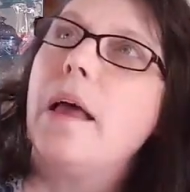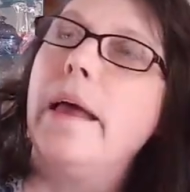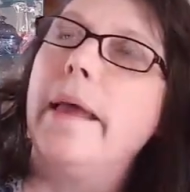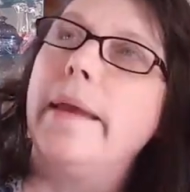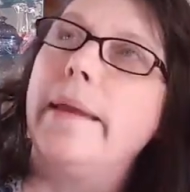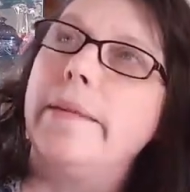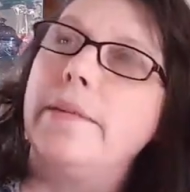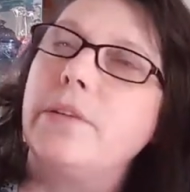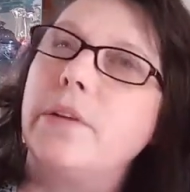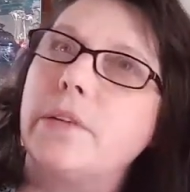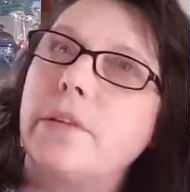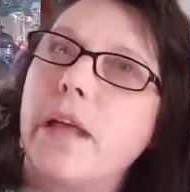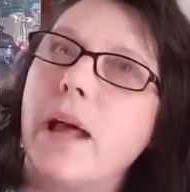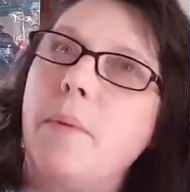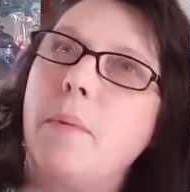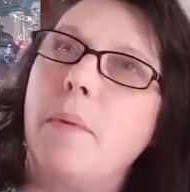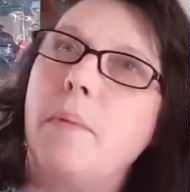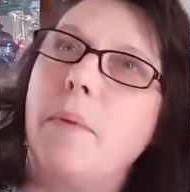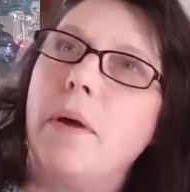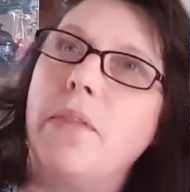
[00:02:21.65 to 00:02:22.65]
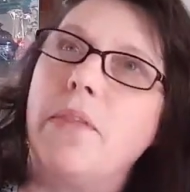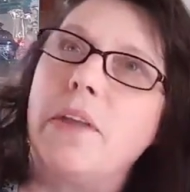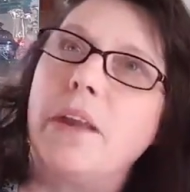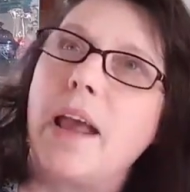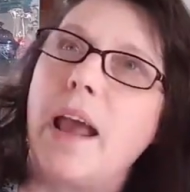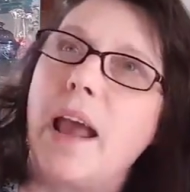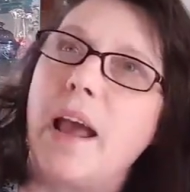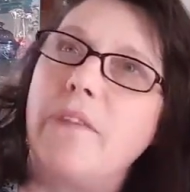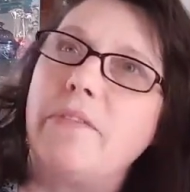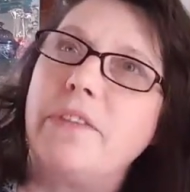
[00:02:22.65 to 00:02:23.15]
And it took them a month and a
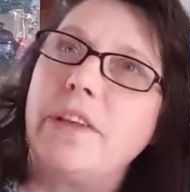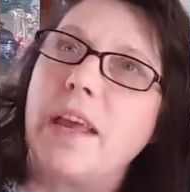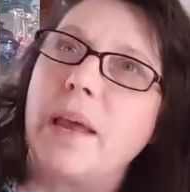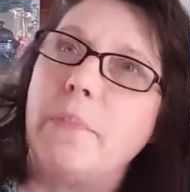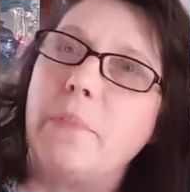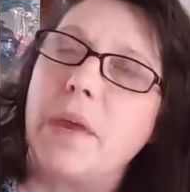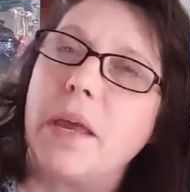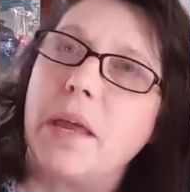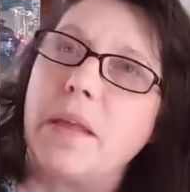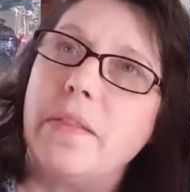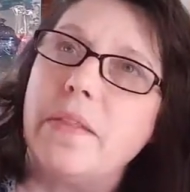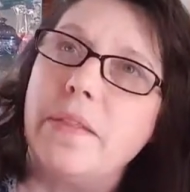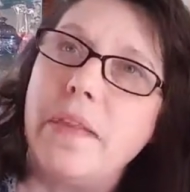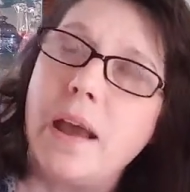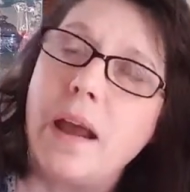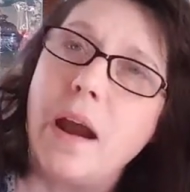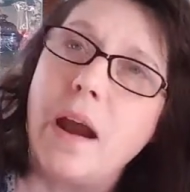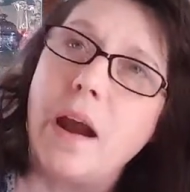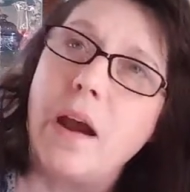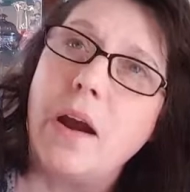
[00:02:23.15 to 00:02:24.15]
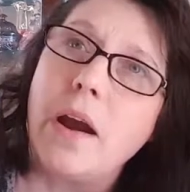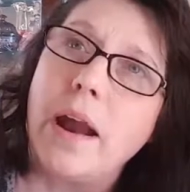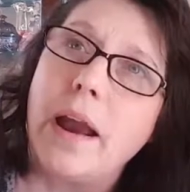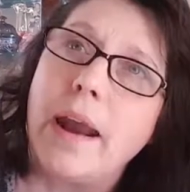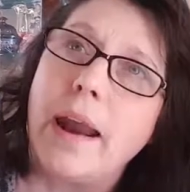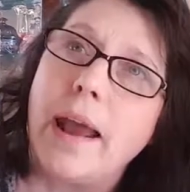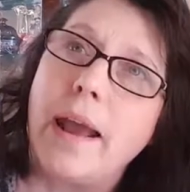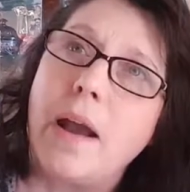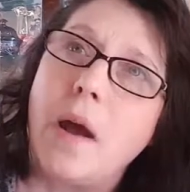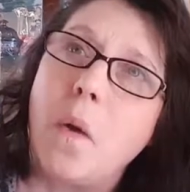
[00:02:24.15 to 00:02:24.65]
half to get me in there.
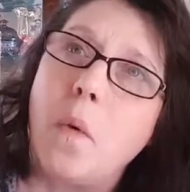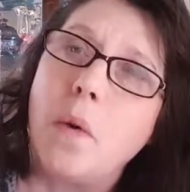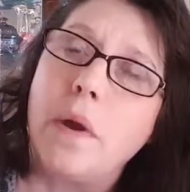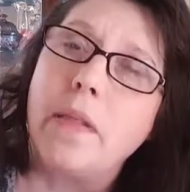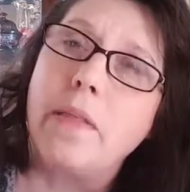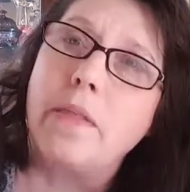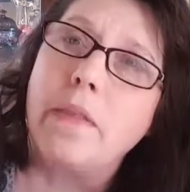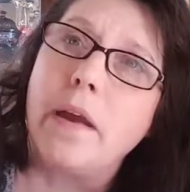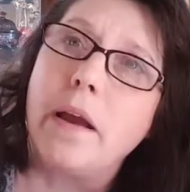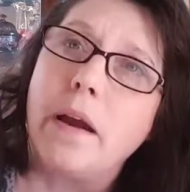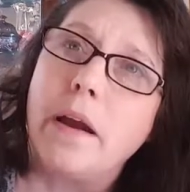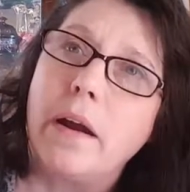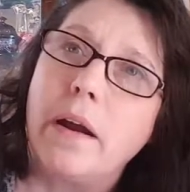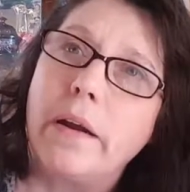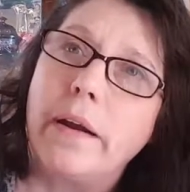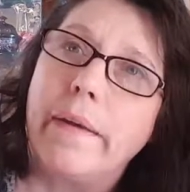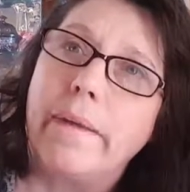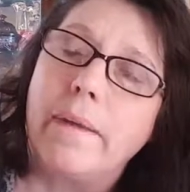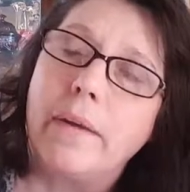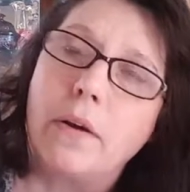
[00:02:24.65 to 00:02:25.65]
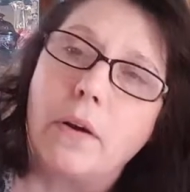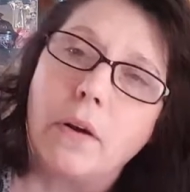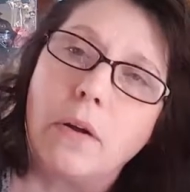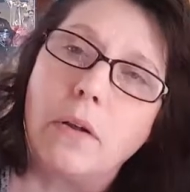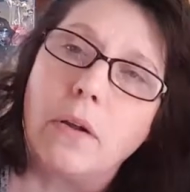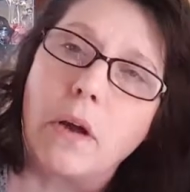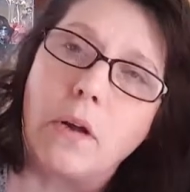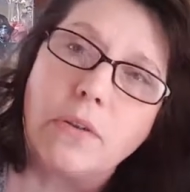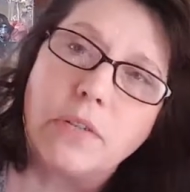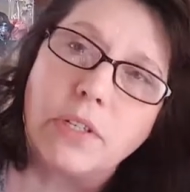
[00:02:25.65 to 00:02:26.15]
And I go in there, and the girl
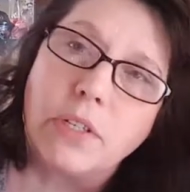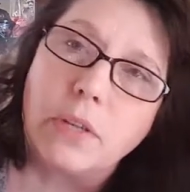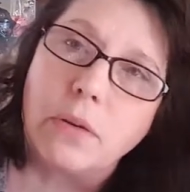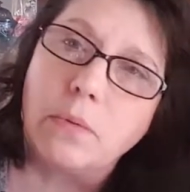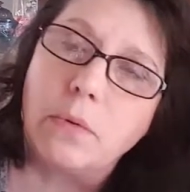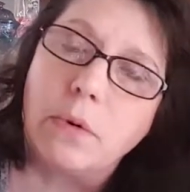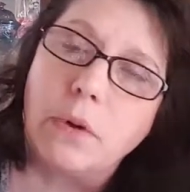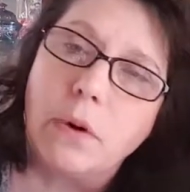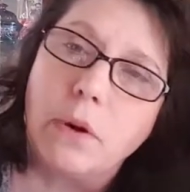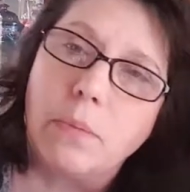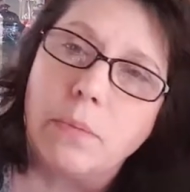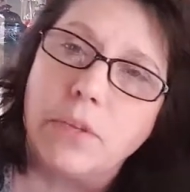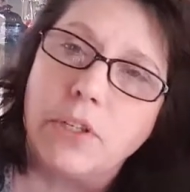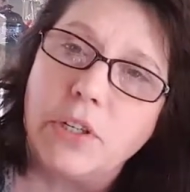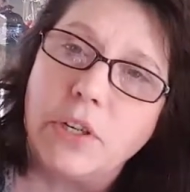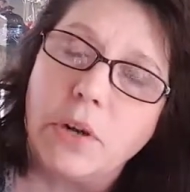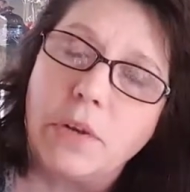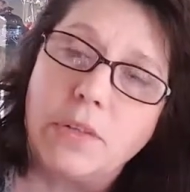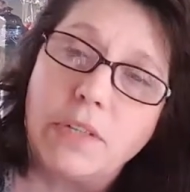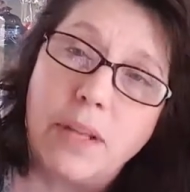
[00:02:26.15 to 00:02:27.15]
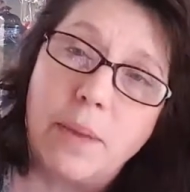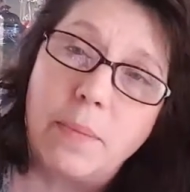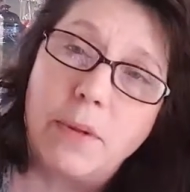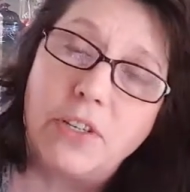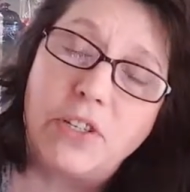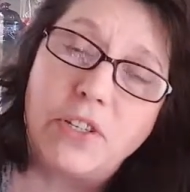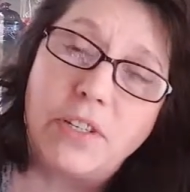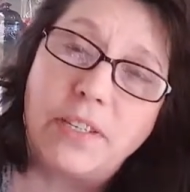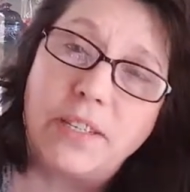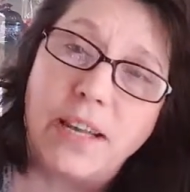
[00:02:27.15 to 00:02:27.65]
goes in the room, and she goes, "Let me
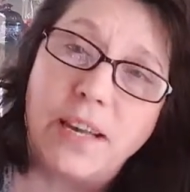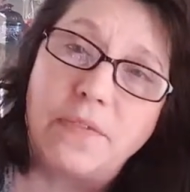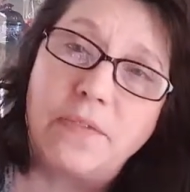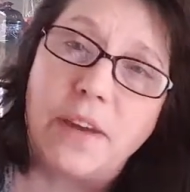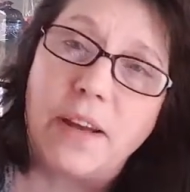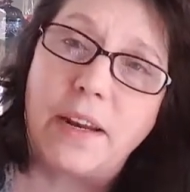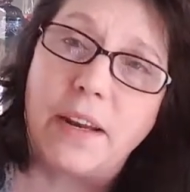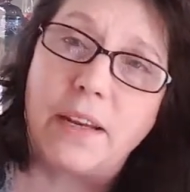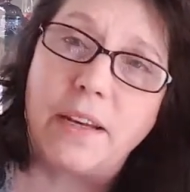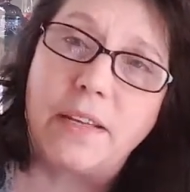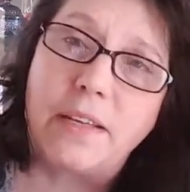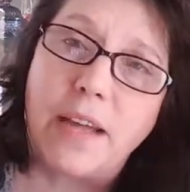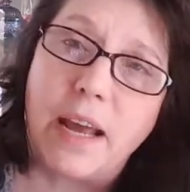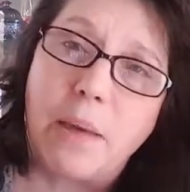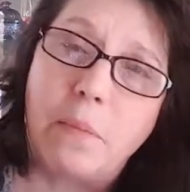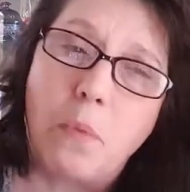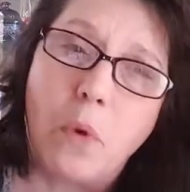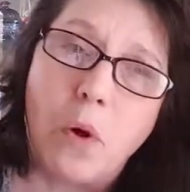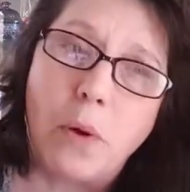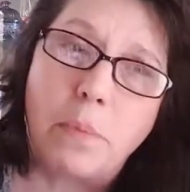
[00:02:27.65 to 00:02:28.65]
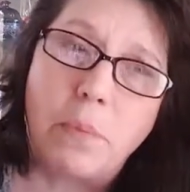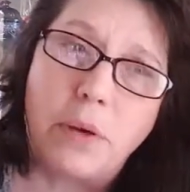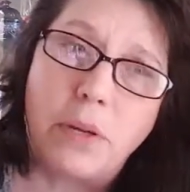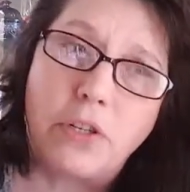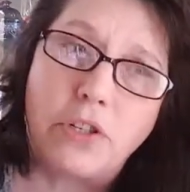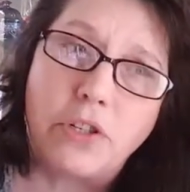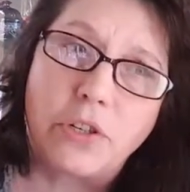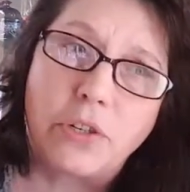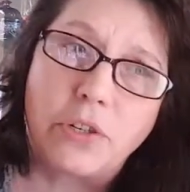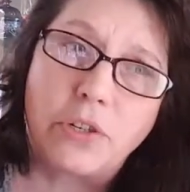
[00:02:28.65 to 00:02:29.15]
just see if I need to take more
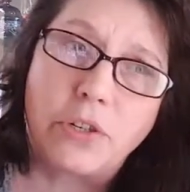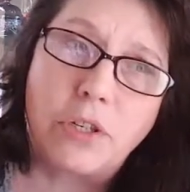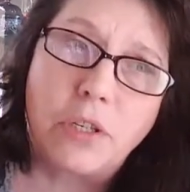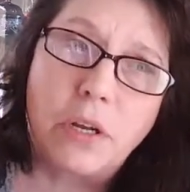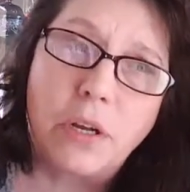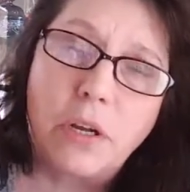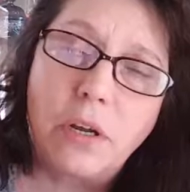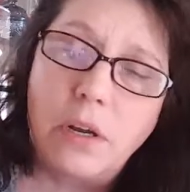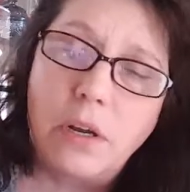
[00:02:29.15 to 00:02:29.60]
pictures."